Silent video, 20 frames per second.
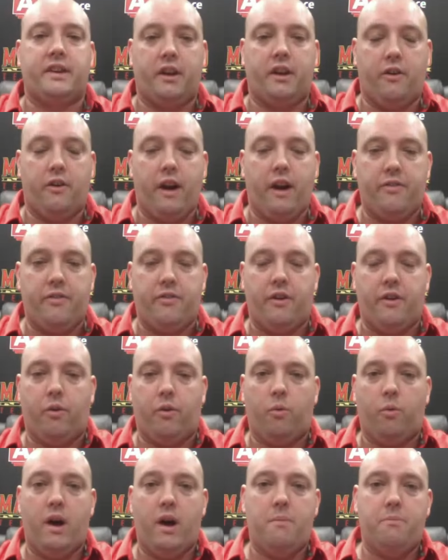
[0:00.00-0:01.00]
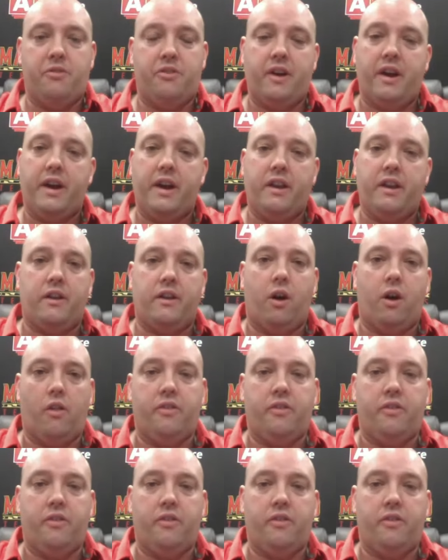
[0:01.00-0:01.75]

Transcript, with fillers: Congrats on the website and all